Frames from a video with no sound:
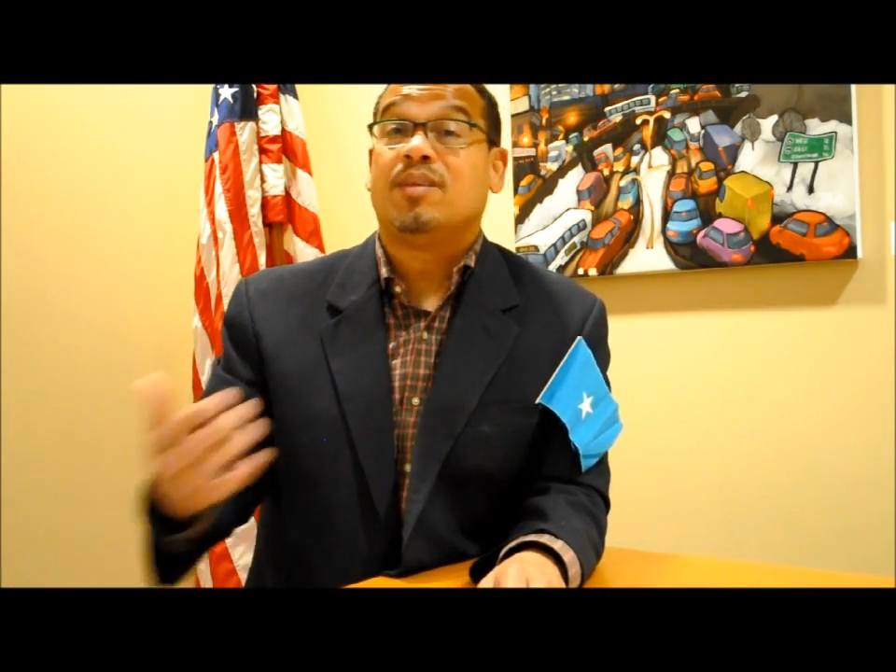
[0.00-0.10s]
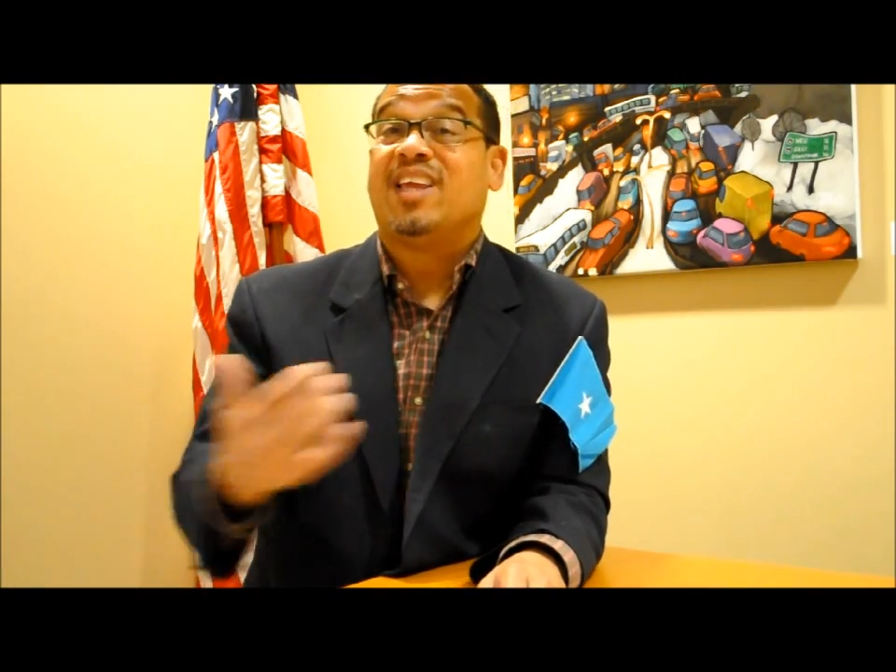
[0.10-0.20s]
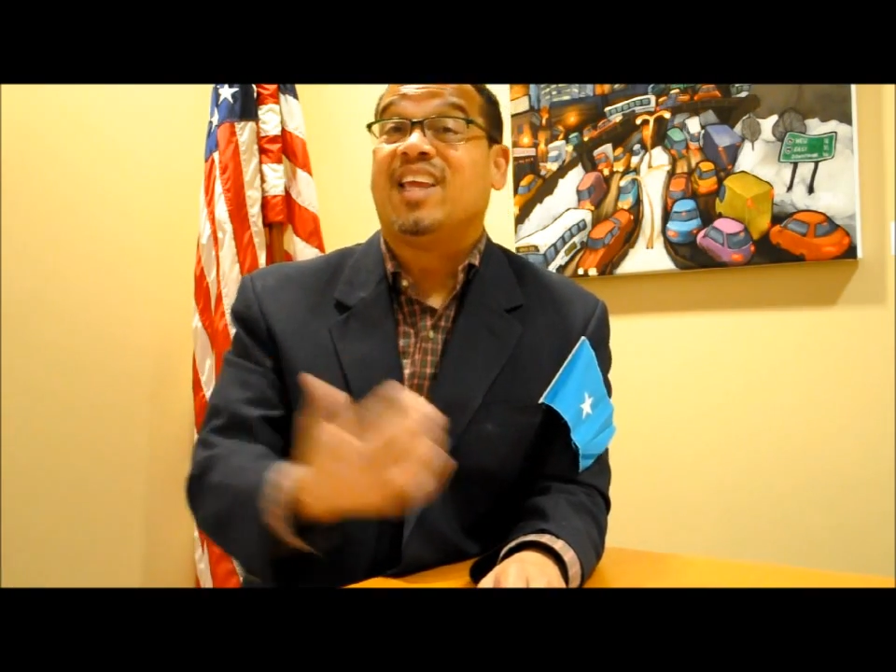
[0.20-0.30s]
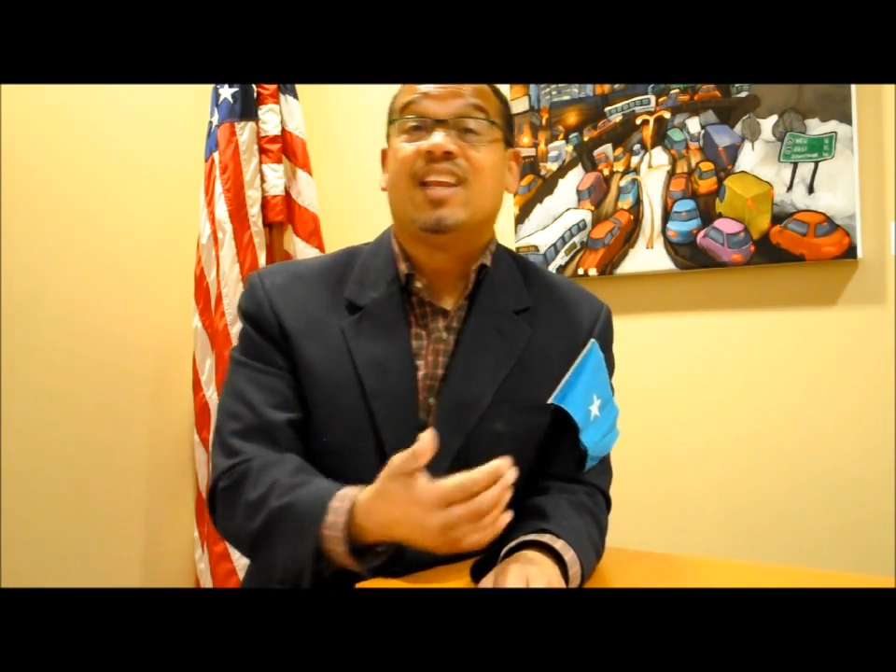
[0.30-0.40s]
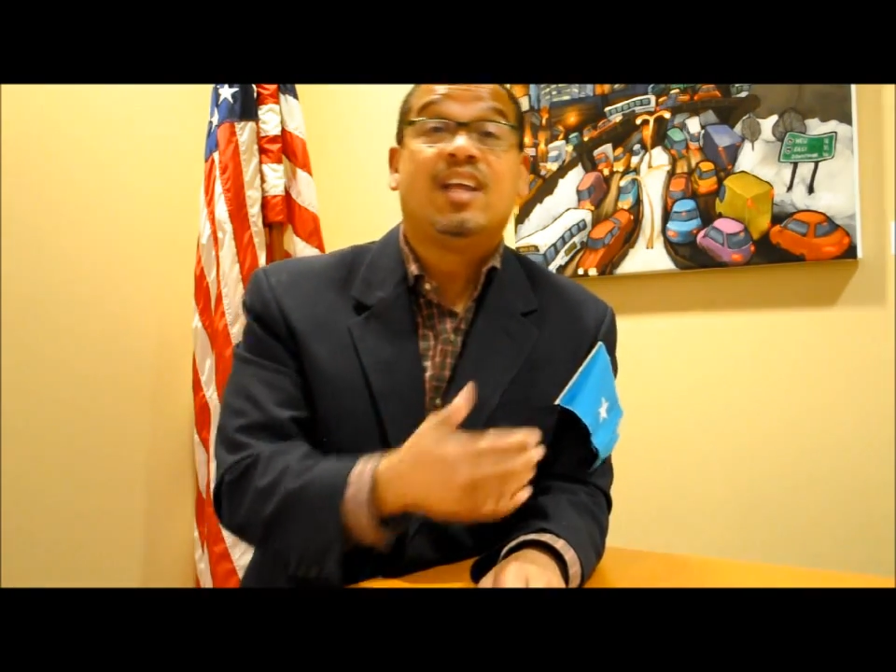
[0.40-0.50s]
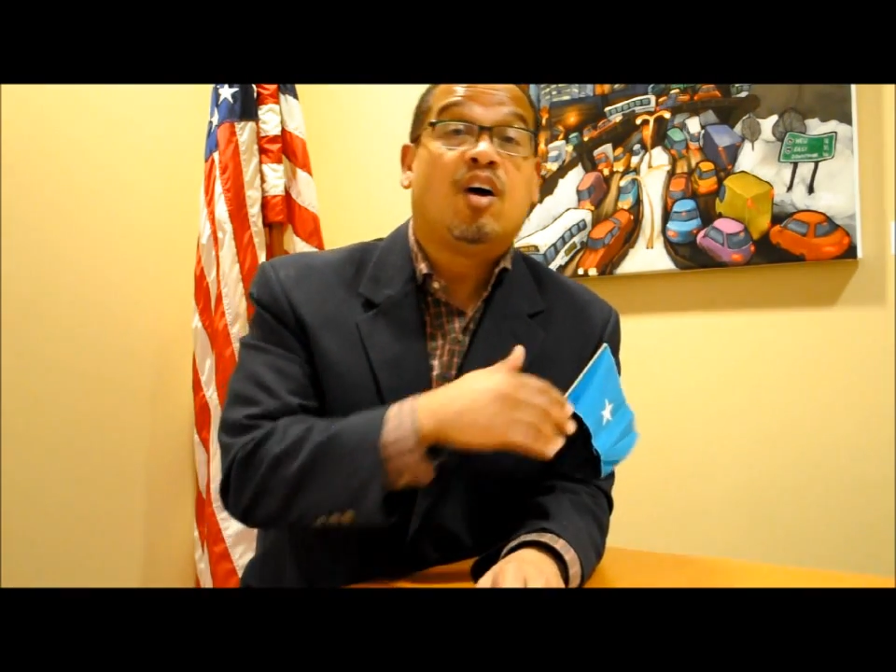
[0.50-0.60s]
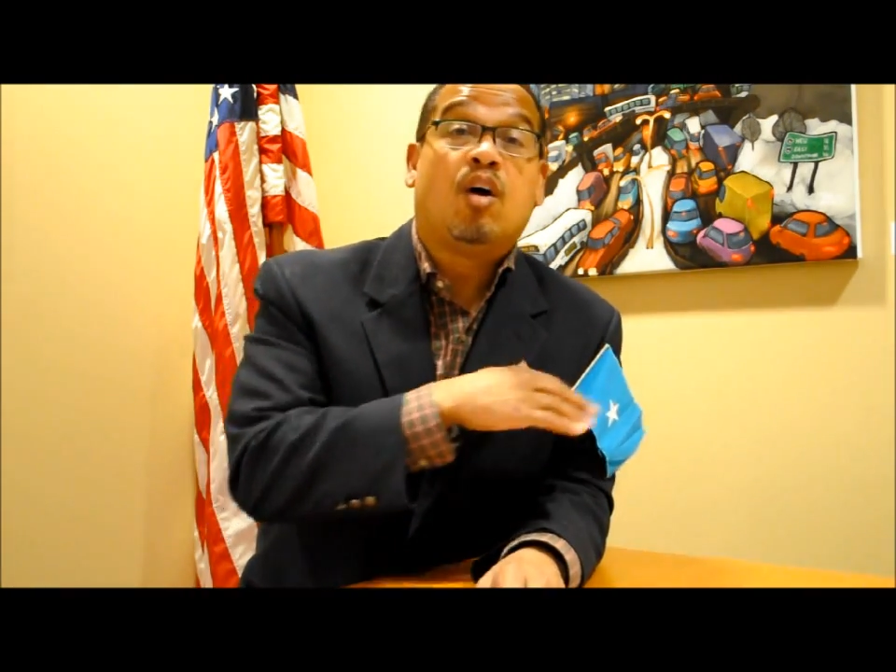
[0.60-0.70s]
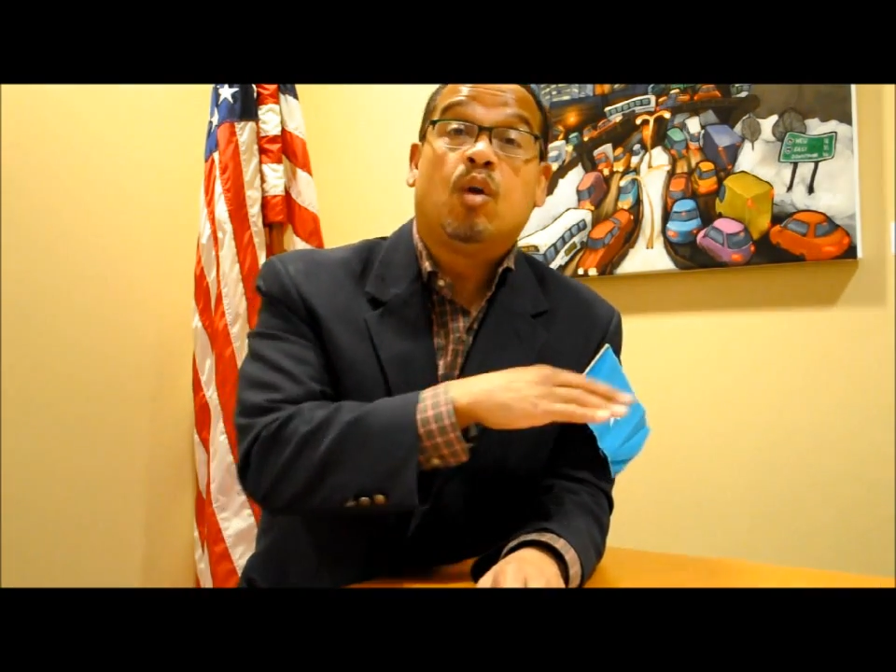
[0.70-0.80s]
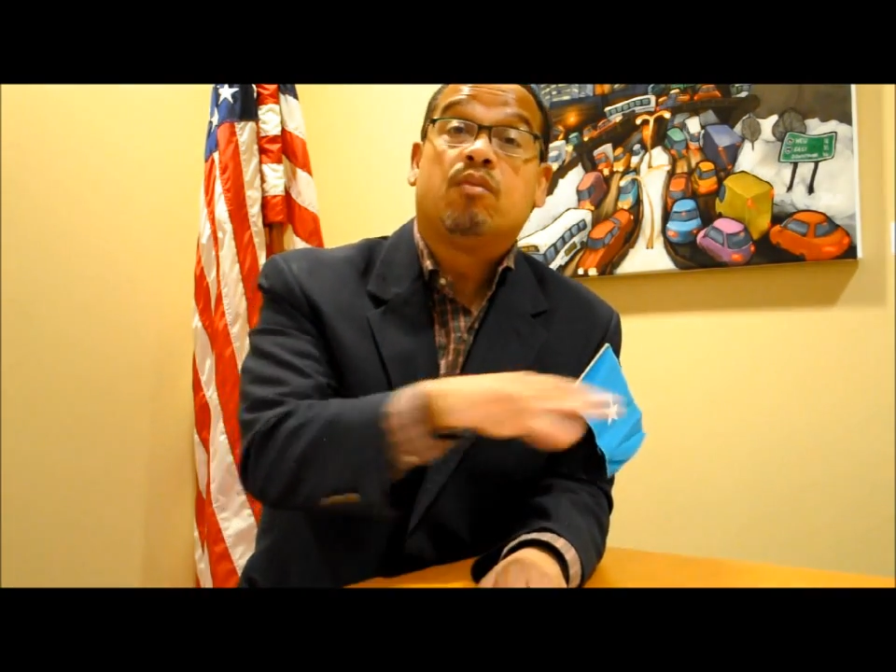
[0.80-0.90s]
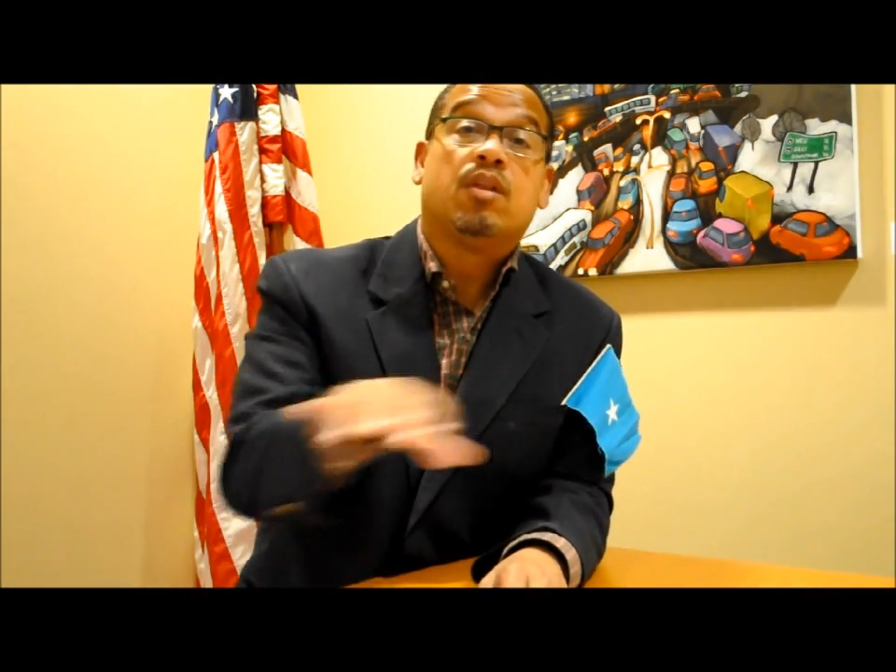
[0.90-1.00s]
India,
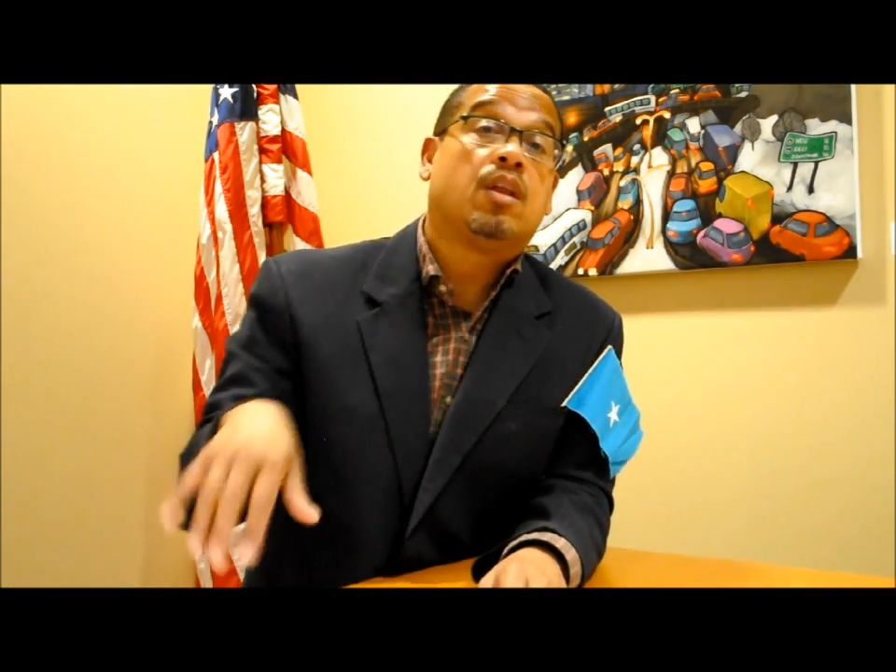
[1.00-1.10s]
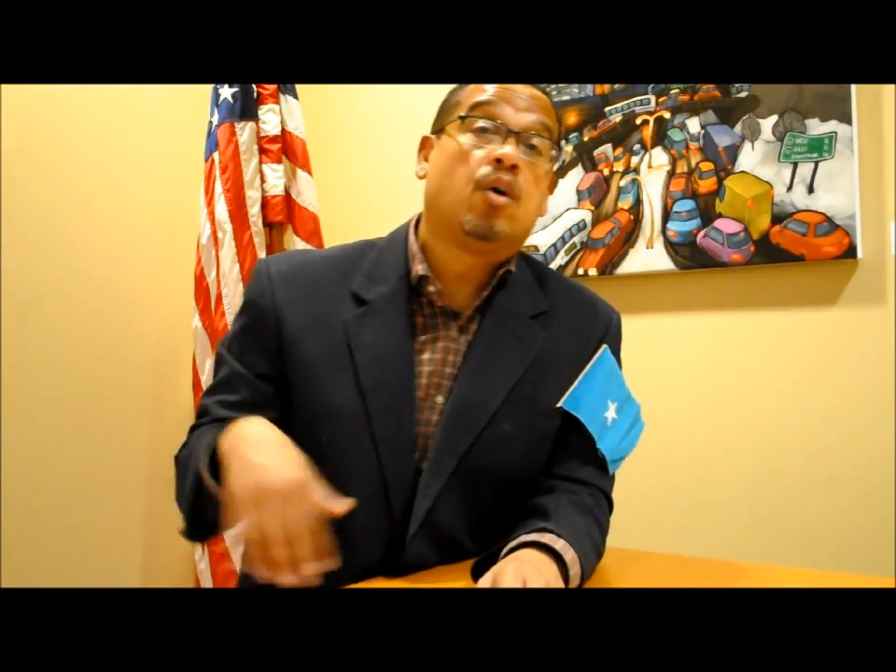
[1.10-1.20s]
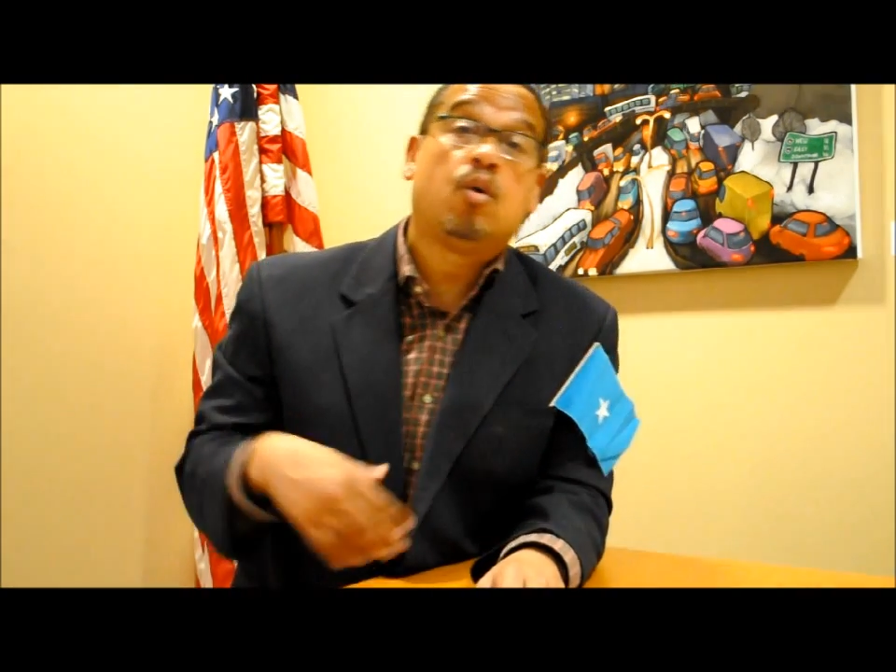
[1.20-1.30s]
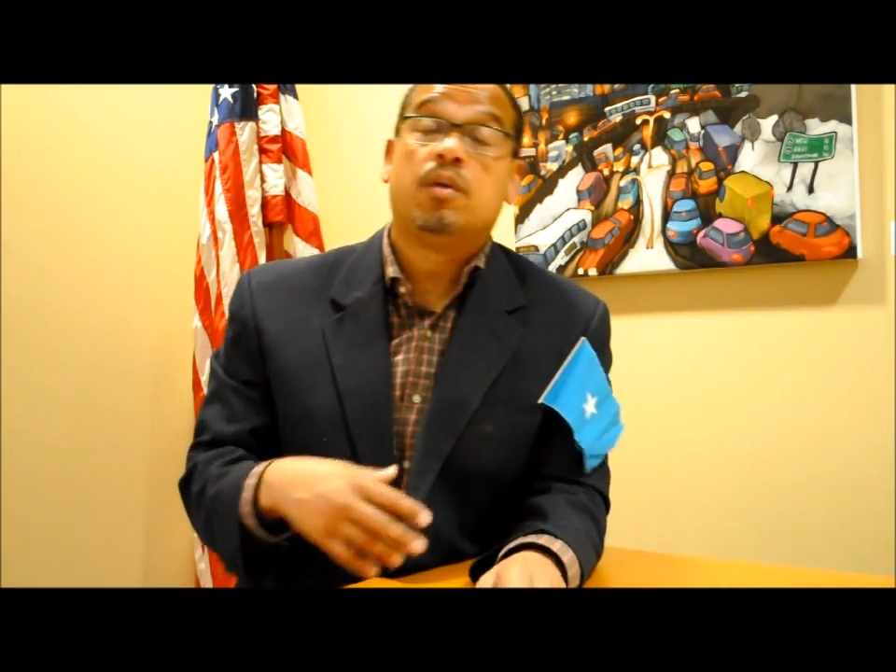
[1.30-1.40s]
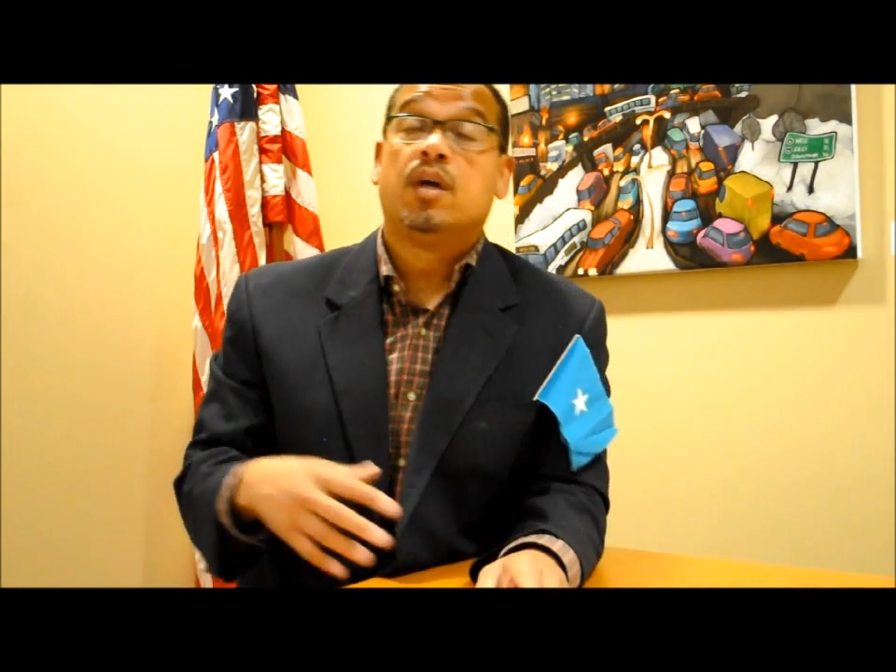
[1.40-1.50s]
all over the globe,